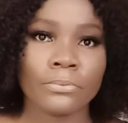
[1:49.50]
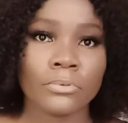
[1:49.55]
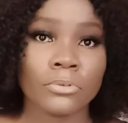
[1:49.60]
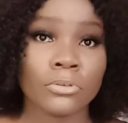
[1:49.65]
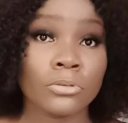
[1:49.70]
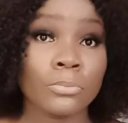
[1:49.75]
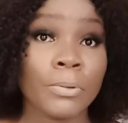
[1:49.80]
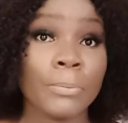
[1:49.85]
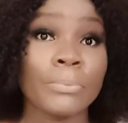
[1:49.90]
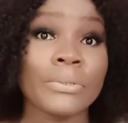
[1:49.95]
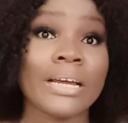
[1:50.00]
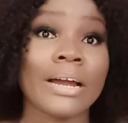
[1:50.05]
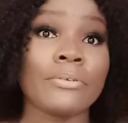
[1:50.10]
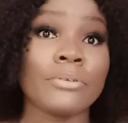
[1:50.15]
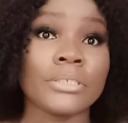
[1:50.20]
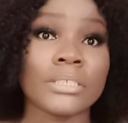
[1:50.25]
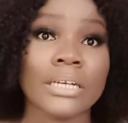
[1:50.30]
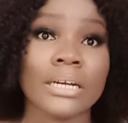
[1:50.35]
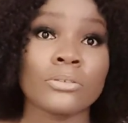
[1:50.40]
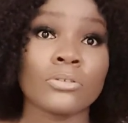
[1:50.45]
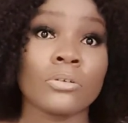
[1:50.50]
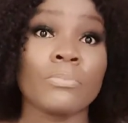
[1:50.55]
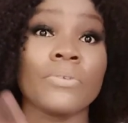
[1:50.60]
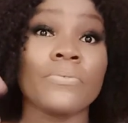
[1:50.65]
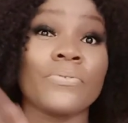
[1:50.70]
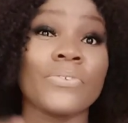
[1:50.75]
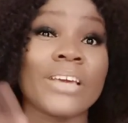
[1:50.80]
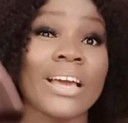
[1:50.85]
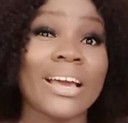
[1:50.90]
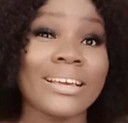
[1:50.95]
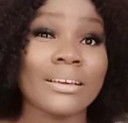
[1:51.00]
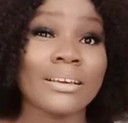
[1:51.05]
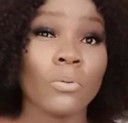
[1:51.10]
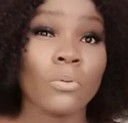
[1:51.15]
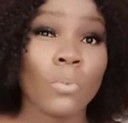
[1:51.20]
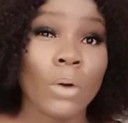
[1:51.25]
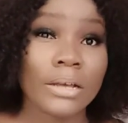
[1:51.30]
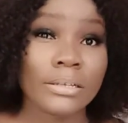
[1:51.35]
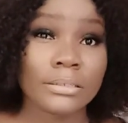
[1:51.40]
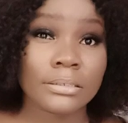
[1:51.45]
people that reached out to me via
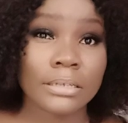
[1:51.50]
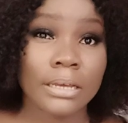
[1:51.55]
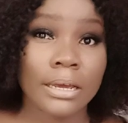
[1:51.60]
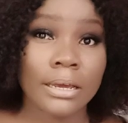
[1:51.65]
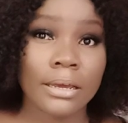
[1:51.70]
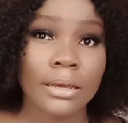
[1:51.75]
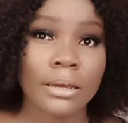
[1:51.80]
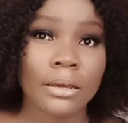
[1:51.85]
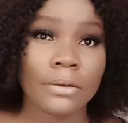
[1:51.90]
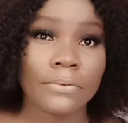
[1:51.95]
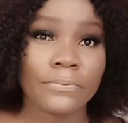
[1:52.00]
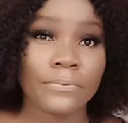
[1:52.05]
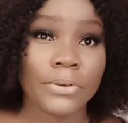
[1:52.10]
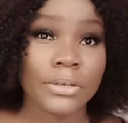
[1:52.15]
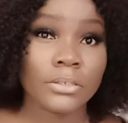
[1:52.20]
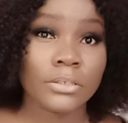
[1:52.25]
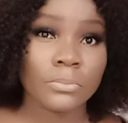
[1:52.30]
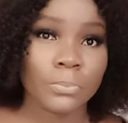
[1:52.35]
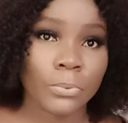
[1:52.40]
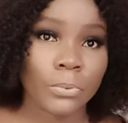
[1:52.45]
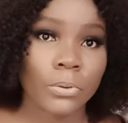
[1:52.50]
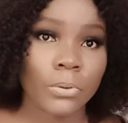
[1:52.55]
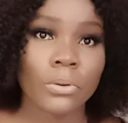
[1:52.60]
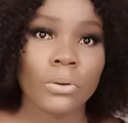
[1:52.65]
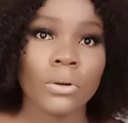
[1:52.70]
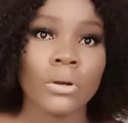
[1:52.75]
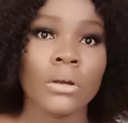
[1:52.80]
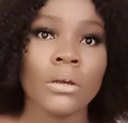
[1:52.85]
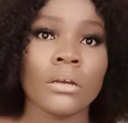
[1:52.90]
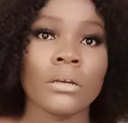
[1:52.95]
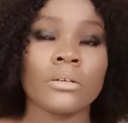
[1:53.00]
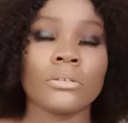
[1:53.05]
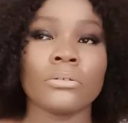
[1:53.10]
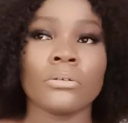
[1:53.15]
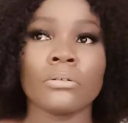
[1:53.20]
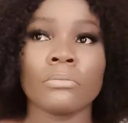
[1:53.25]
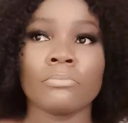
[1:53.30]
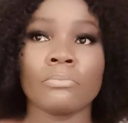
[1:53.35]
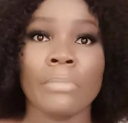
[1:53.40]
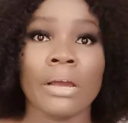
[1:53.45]
Facebook, you
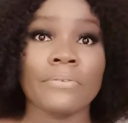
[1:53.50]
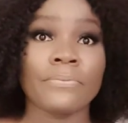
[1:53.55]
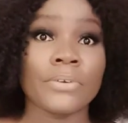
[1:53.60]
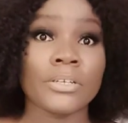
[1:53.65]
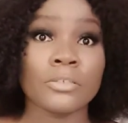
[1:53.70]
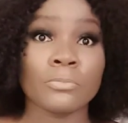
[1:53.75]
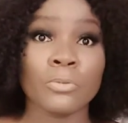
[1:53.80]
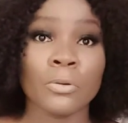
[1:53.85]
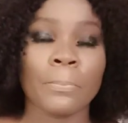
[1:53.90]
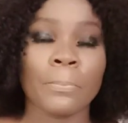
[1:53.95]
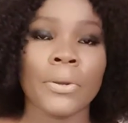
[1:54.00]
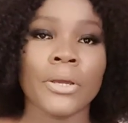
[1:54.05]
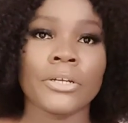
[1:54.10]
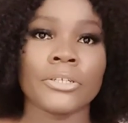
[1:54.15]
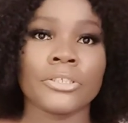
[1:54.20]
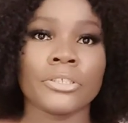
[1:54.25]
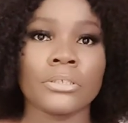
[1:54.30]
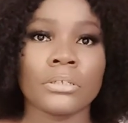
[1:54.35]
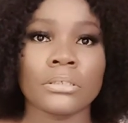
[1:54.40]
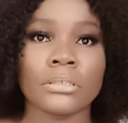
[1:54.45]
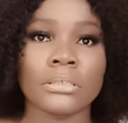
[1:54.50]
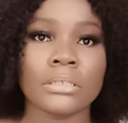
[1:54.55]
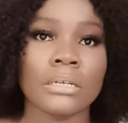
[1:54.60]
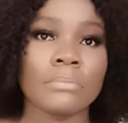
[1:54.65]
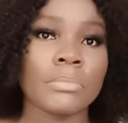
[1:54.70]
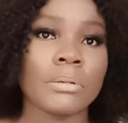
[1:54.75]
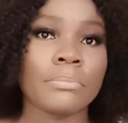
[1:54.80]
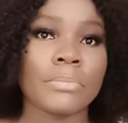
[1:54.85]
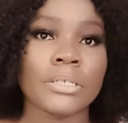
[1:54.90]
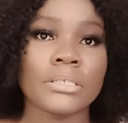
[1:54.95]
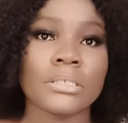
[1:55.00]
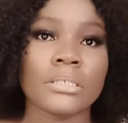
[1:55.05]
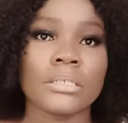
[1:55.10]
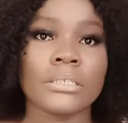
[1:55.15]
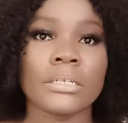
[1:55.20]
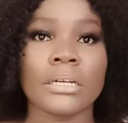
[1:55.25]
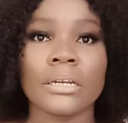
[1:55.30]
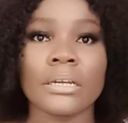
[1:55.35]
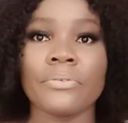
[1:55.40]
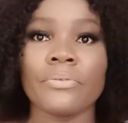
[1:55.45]
know, my Facebook page. They sent me message
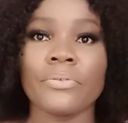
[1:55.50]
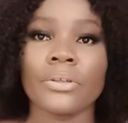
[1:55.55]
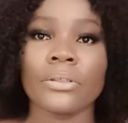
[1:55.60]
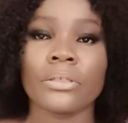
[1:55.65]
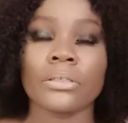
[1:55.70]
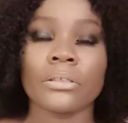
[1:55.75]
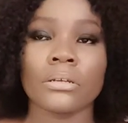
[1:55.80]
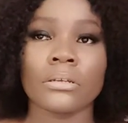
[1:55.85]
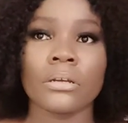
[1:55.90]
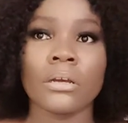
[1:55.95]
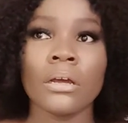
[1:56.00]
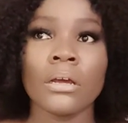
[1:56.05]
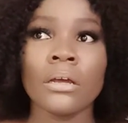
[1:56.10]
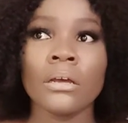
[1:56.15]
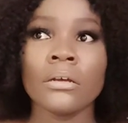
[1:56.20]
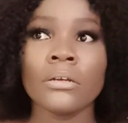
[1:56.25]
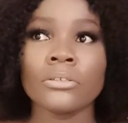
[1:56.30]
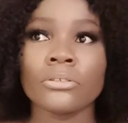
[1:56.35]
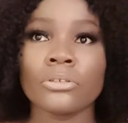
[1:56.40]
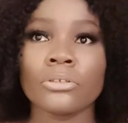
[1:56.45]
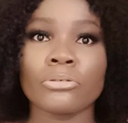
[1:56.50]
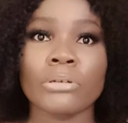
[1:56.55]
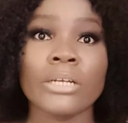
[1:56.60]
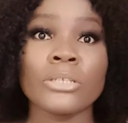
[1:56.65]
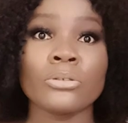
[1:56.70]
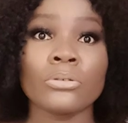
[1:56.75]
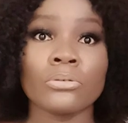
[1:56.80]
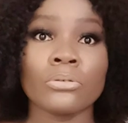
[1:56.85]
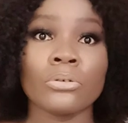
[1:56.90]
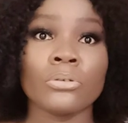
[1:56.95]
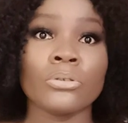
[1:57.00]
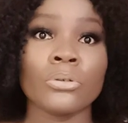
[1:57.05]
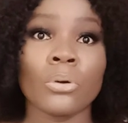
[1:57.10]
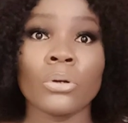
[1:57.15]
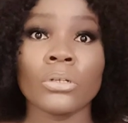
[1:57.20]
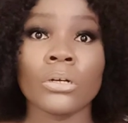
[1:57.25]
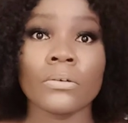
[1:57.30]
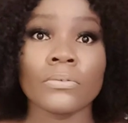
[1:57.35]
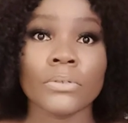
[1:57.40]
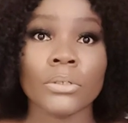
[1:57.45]
and everything, so trying to know the
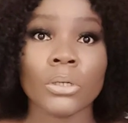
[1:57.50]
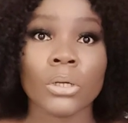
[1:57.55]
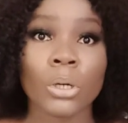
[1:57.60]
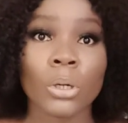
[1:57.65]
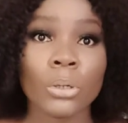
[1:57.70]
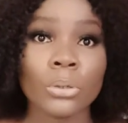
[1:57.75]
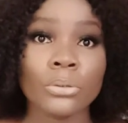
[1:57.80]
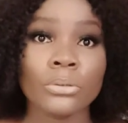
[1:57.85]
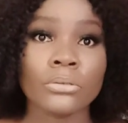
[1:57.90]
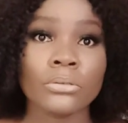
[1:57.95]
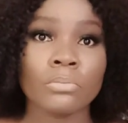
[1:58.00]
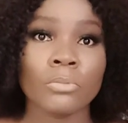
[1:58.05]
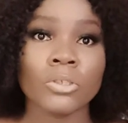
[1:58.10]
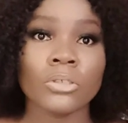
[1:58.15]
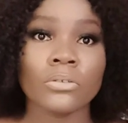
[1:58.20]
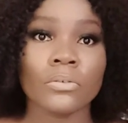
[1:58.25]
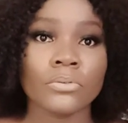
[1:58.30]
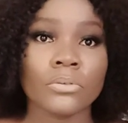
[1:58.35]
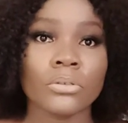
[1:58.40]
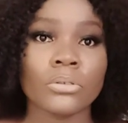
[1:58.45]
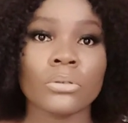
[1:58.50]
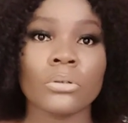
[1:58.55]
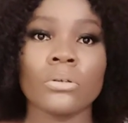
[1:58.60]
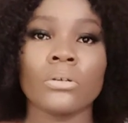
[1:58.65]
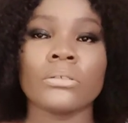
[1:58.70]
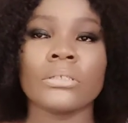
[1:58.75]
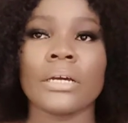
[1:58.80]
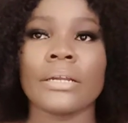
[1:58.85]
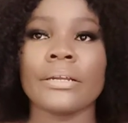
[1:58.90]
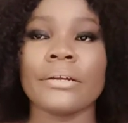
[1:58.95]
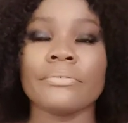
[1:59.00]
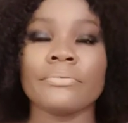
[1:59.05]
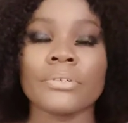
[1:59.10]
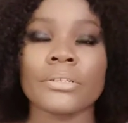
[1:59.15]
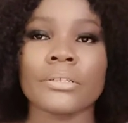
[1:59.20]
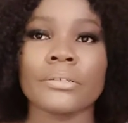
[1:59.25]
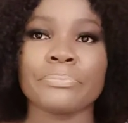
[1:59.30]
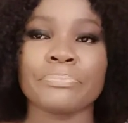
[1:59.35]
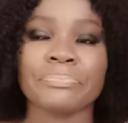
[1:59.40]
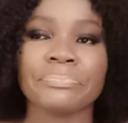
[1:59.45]
owner of the clothes, most of those clothes and
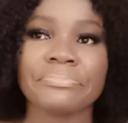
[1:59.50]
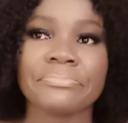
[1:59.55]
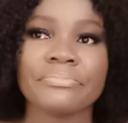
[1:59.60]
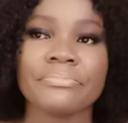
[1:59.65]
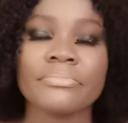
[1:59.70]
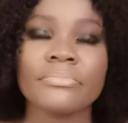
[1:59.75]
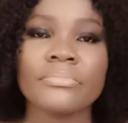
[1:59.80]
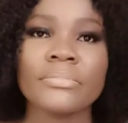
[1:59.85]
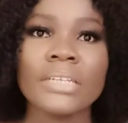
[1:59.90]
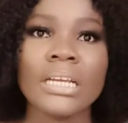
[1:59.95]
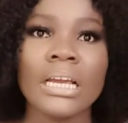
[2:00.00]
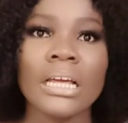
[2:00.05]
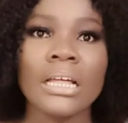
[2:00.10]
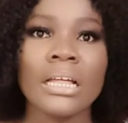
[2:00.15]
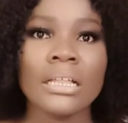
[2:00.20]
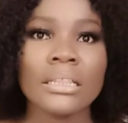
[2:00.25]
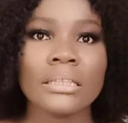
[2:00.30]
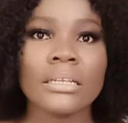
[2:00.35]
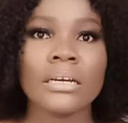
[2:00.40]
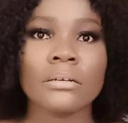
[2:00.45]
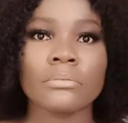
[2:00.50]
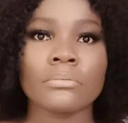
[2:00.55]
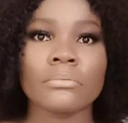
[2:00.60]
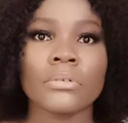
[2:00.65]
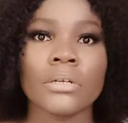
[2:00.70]
everything. Now,